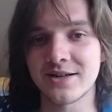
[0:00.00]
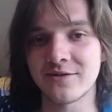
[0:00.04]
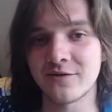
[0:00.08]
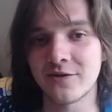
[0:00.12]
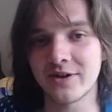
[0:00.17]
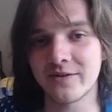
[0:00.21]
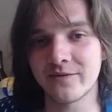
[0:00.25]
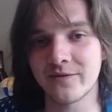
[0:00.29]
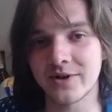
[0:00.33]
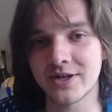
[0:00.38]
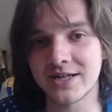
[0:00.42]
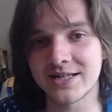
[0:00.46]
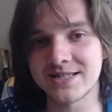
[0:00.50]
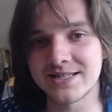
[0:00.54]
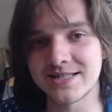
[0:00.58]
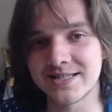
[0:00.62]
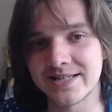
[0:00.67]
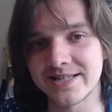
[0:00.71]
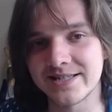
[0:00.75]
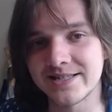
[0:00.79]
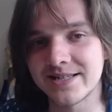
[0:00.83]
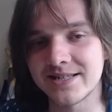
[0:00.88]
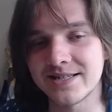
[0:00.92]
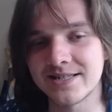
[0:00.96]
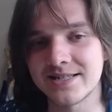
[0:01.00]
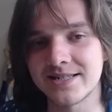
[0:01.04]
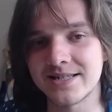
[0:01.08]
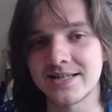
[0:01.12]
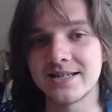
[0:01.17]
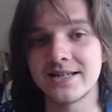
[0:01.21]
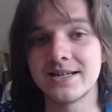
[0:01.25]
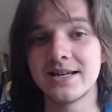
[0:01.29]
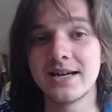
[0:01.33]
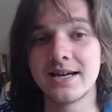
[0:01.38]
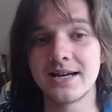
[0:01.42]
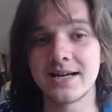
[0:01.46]
I think the
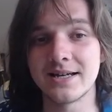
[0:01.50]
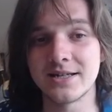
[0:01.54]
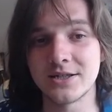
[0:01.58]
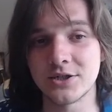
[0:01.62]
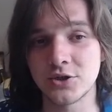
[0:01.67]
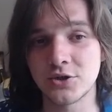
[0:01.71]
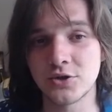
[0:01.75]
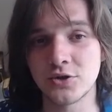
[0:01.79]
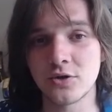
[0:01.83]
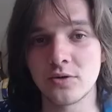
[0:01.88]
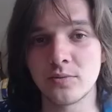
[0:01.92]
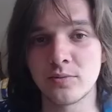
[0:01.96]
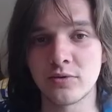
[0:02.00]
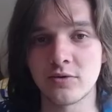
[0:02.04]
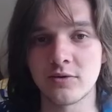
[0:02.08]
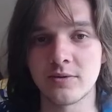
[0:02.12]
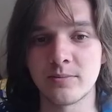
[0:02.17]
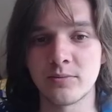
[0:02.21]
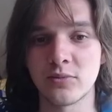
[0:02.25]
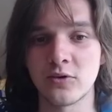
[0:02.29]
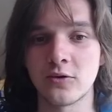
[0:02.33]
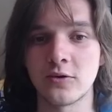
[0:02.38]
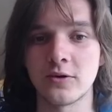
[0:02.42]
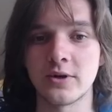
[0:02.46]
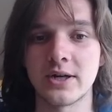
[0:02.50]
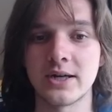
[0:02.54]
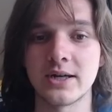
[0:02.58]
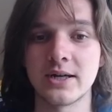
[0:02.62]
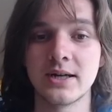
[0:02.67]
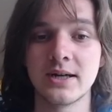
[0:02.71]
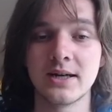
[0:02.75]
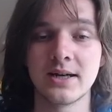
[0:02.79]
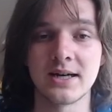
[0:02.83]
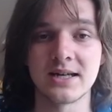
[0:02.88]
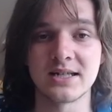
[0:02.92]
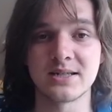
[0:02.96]
consistency is super important,
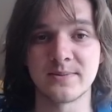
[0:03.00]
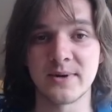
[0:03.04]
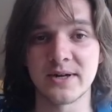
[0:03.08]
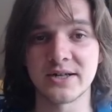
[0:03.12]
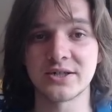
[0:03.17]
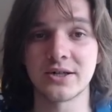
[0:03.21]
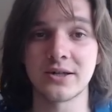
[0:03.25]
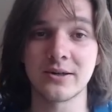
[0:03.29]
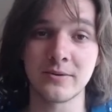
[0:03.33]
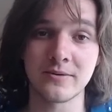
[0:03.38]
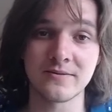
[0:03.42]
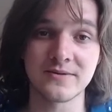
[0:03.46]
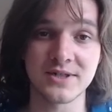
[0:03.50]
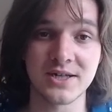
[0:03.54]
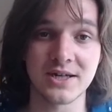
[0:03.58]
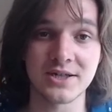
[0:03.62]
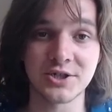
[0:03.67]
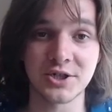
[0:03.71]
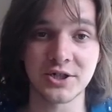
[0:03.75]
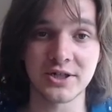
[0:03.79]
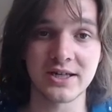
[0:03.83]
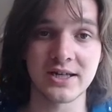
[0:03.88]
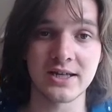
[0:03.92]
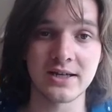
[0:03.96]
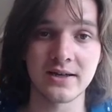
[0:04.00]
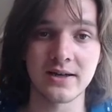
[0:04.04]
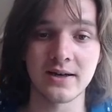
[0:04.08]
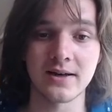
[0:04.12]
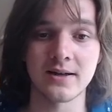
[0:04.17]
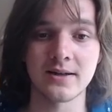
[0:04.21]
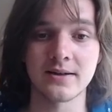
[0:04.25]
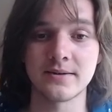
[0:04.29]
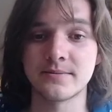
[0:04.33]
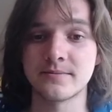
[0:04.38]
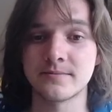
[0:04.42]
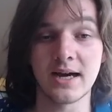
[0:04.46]
especially with such a key
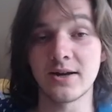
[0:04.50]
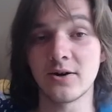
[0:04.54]
card.